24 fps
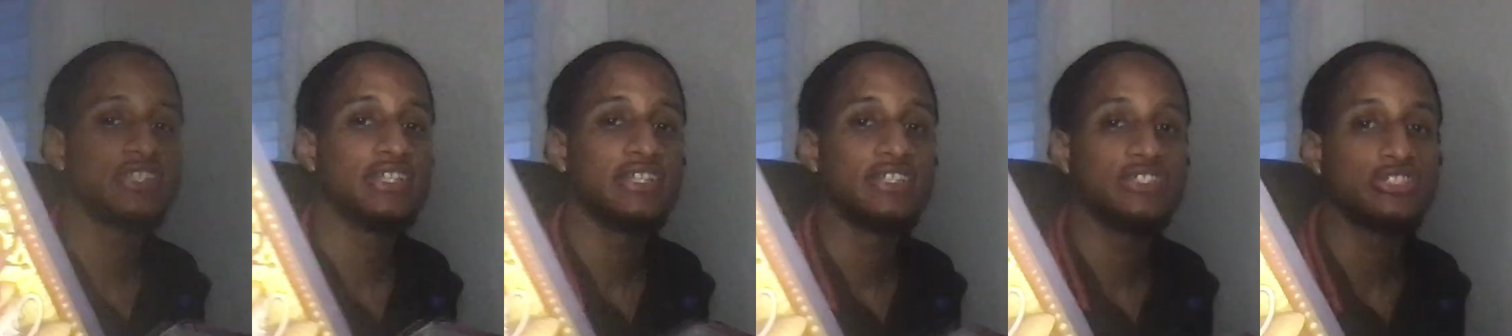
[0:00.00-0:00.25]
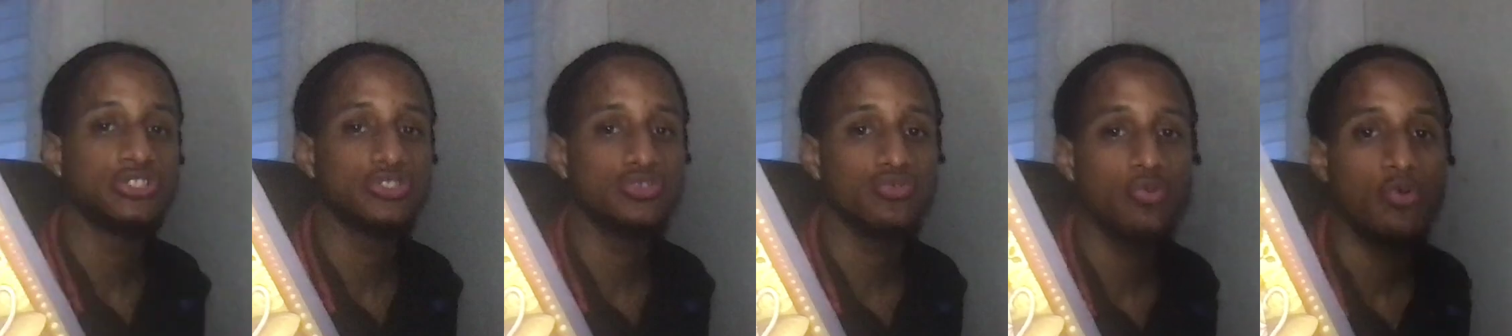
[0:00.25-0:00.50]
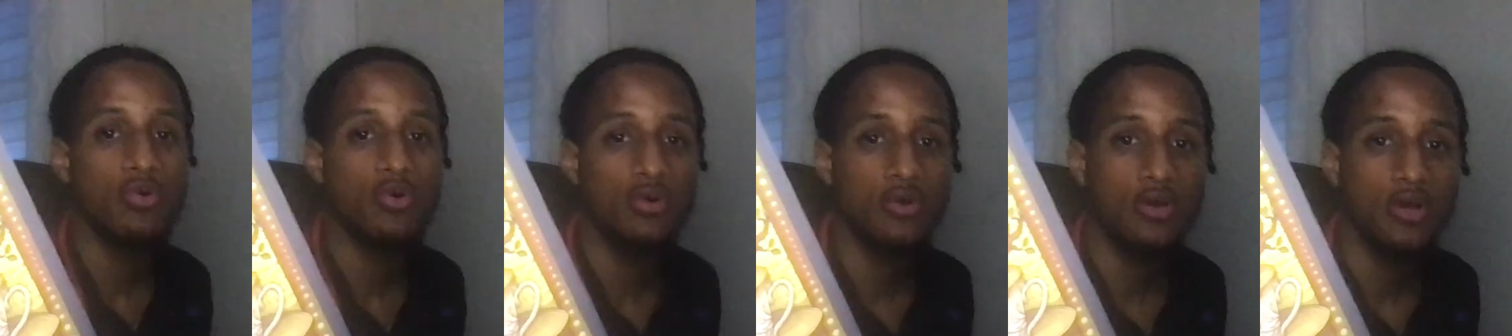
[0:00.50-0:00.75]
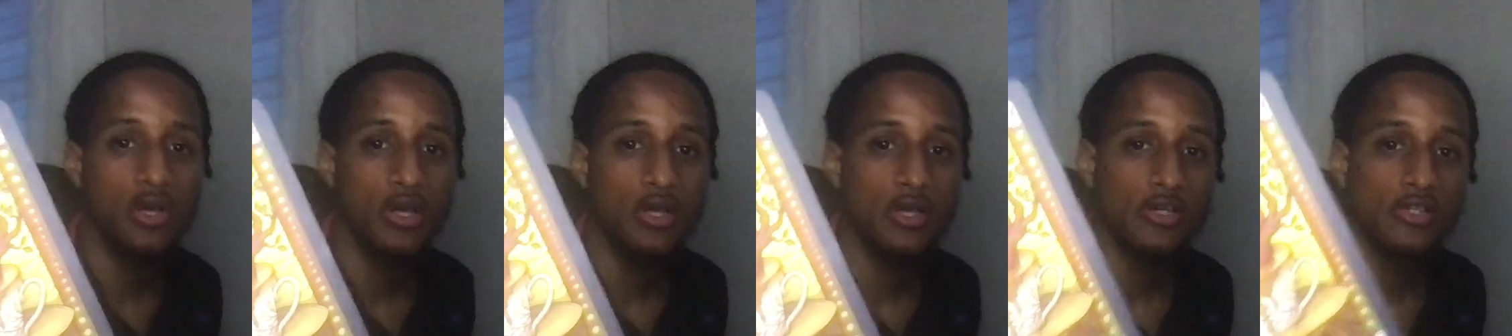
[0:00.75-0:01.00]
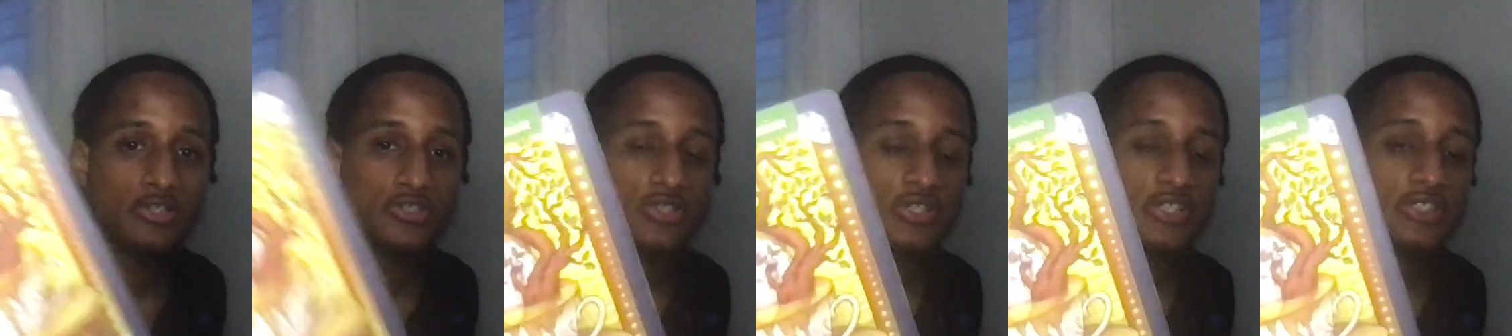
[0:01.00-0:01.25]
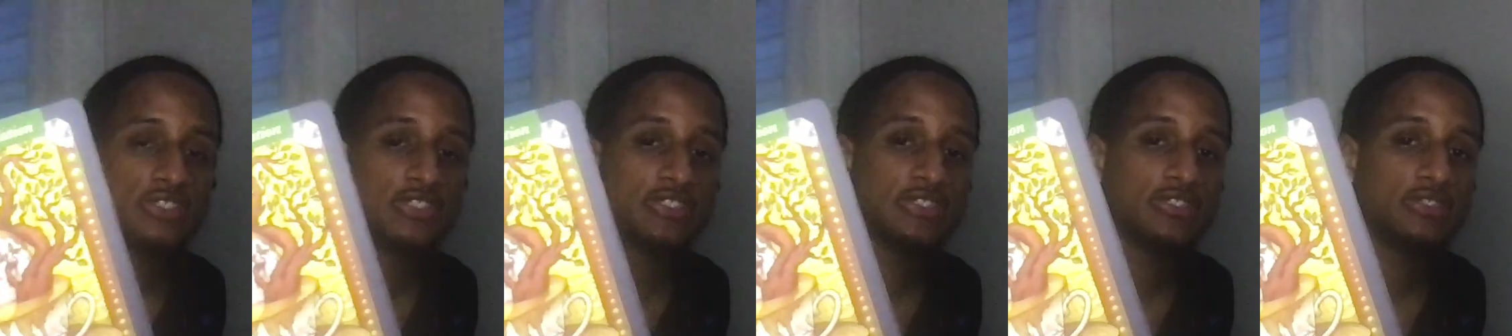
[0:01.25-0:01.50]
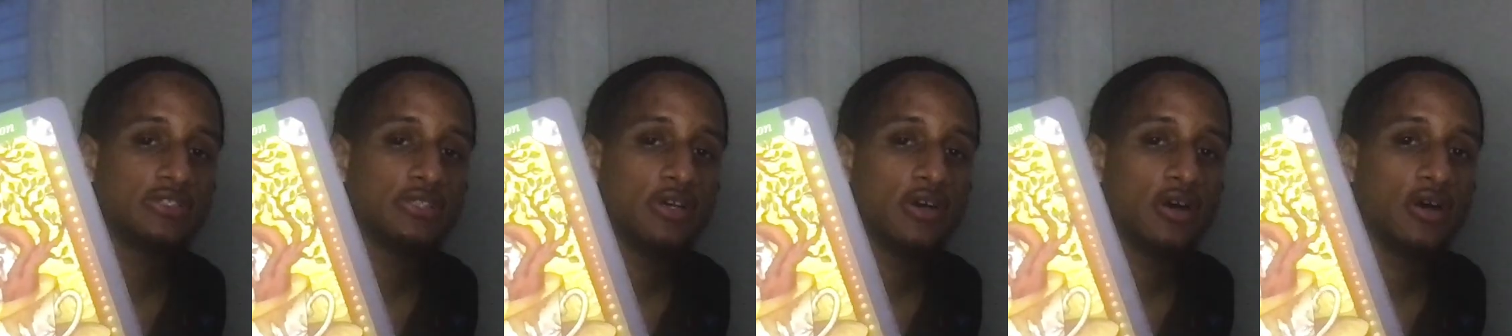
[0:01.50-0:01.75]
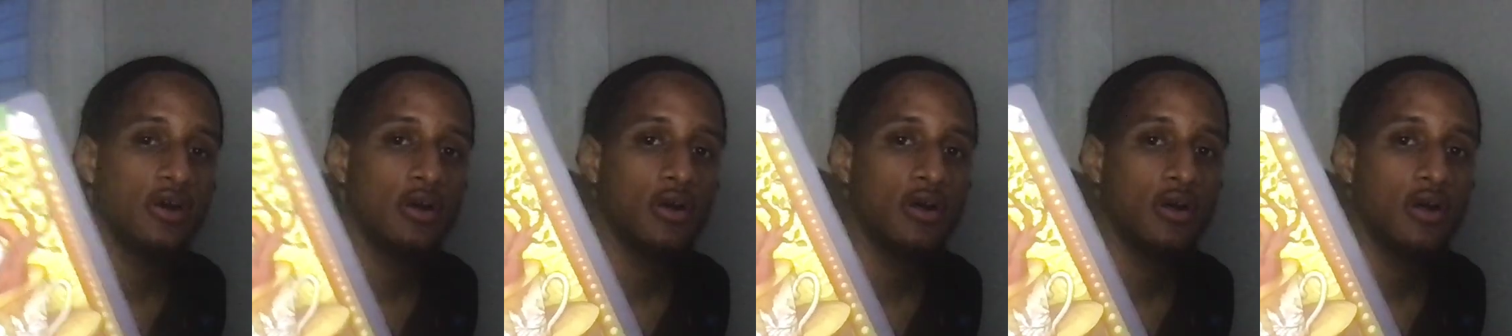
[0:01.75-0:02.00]
is strong. So this is
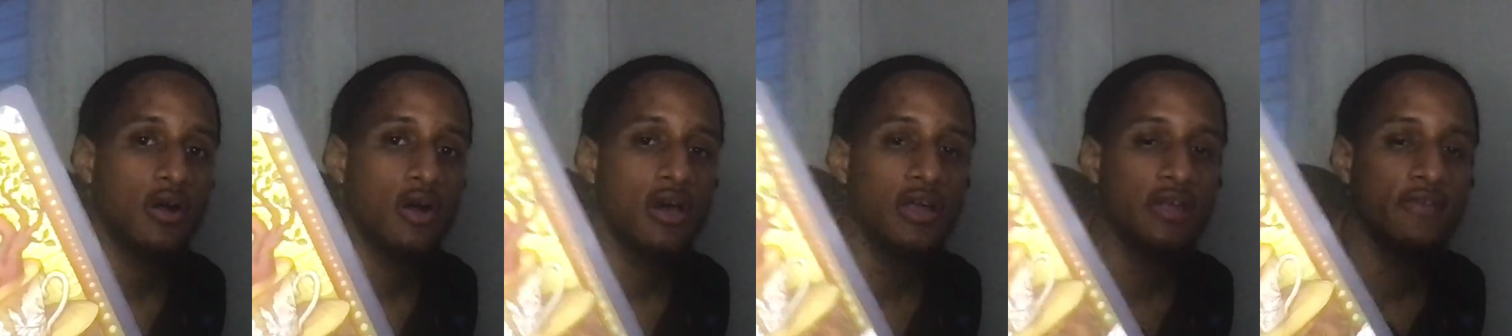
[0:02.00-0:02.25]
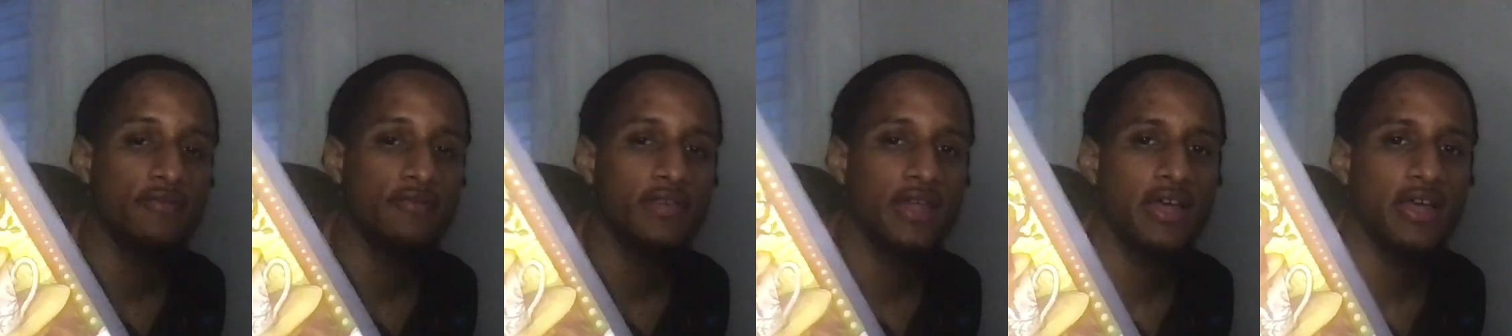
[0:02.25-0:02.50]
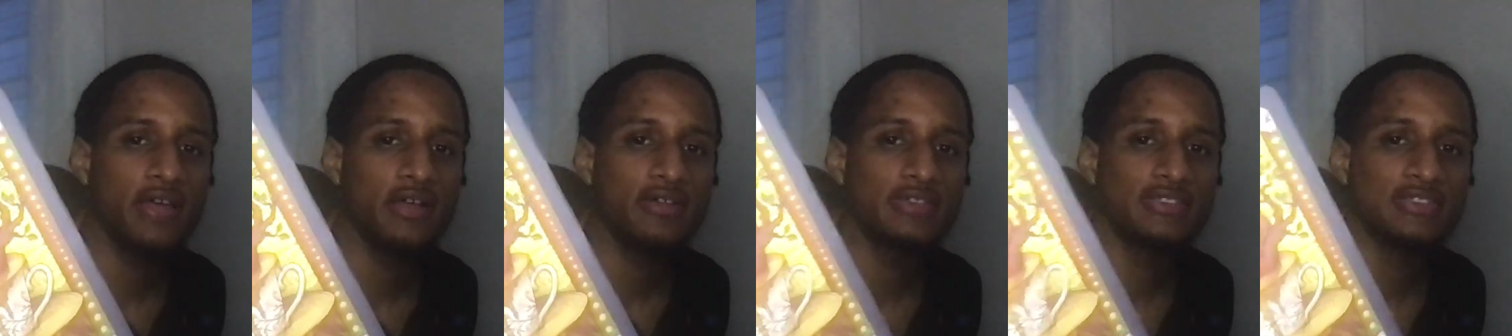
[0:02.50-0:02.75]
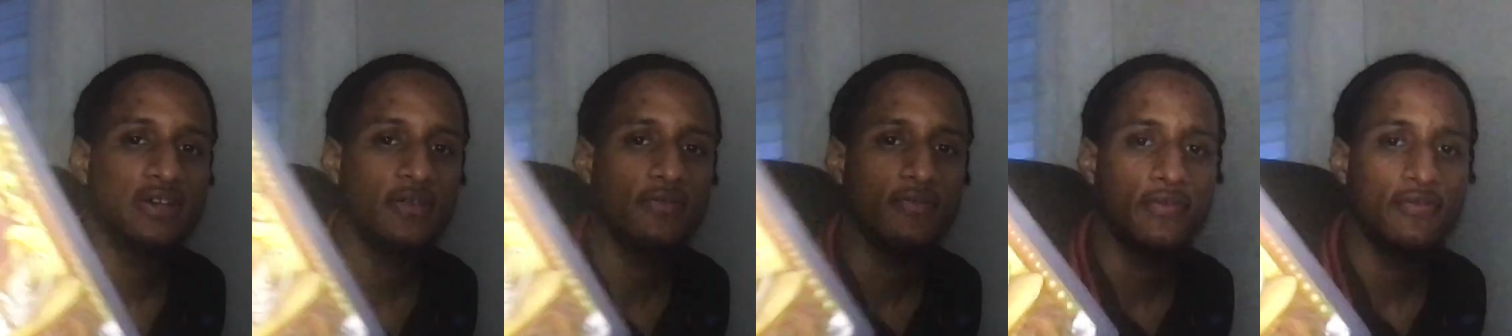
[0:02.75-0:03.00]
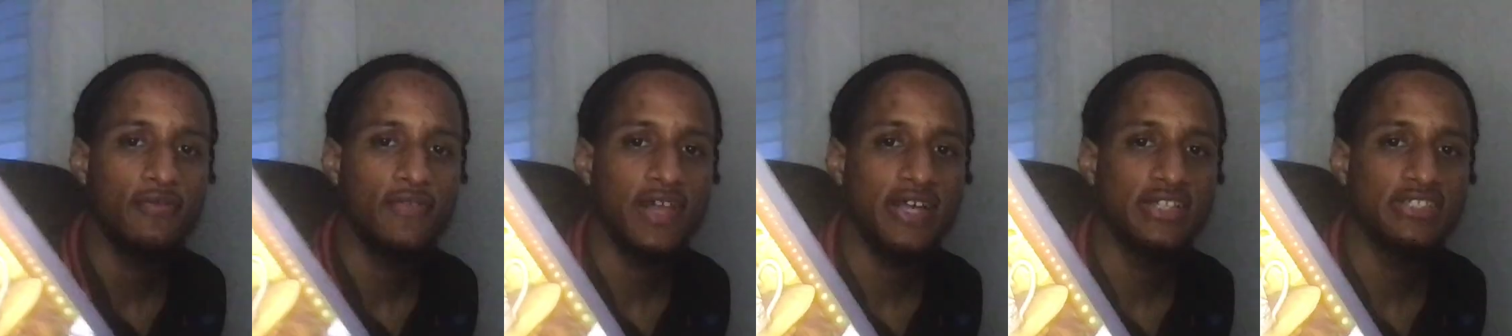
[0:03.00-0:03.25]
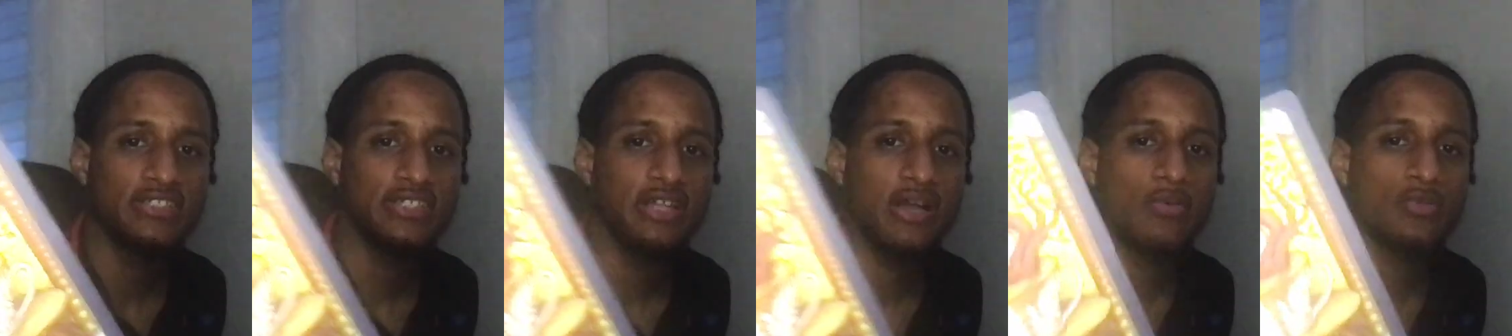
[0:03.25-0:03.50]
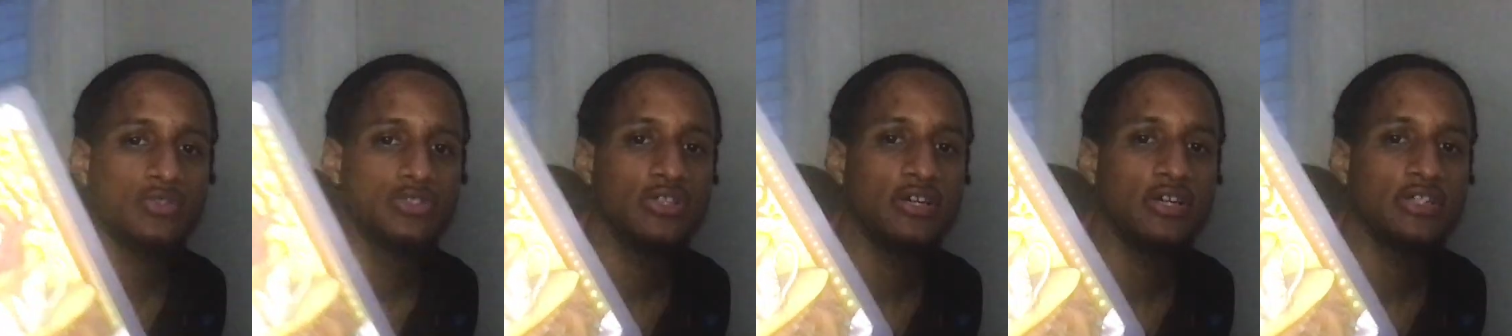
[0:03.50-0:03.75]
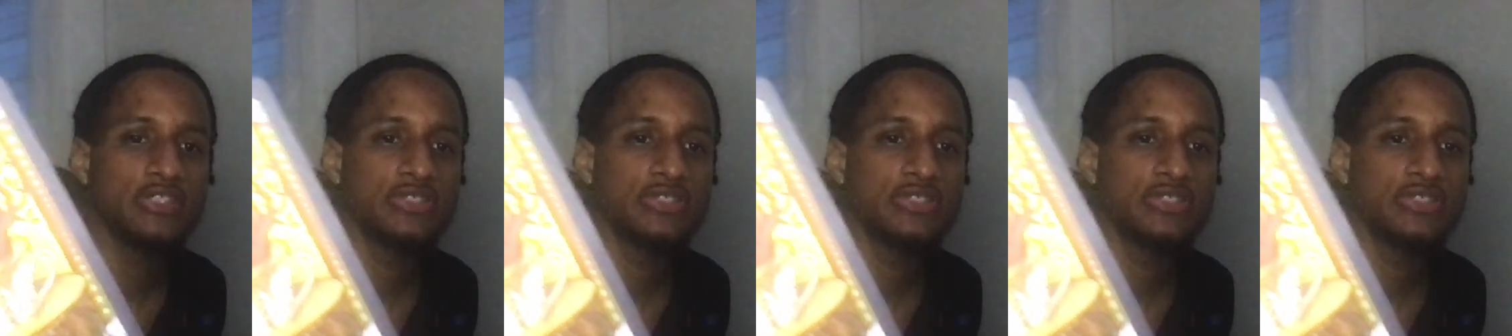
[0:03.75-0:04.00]
kind of like self-reflection. I want you
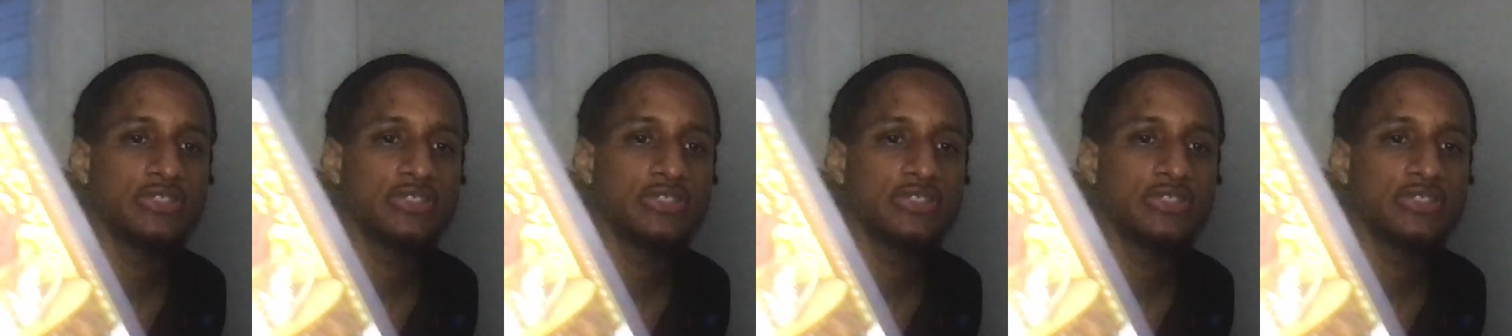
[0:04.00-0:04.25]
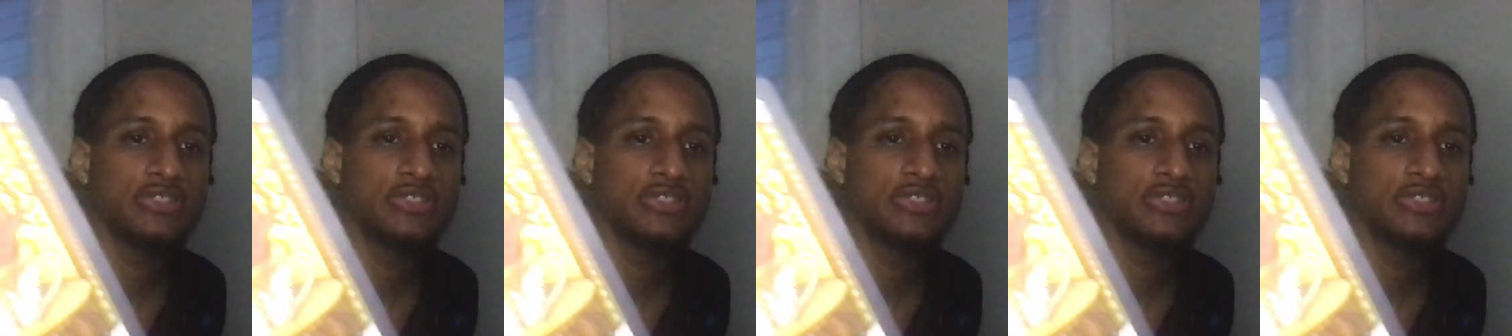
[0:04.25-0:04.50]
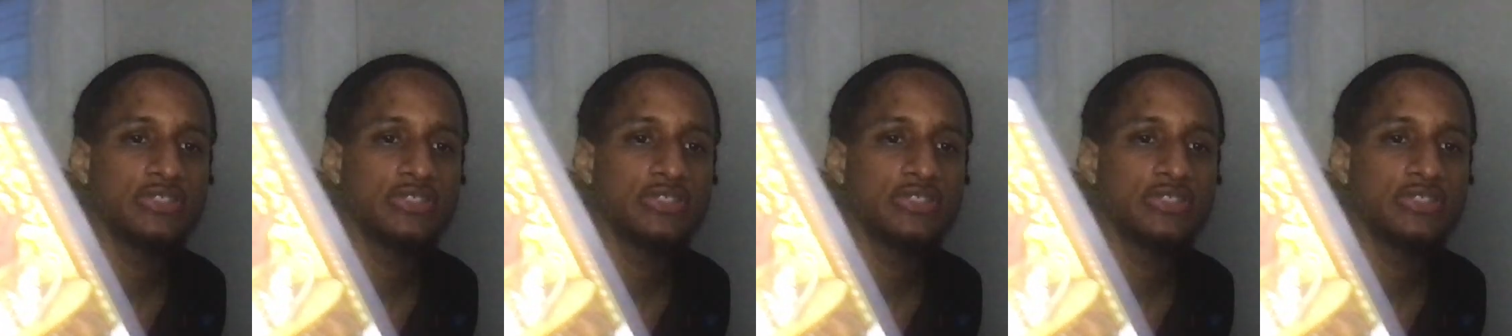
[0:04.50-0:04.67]
guys to make sure that you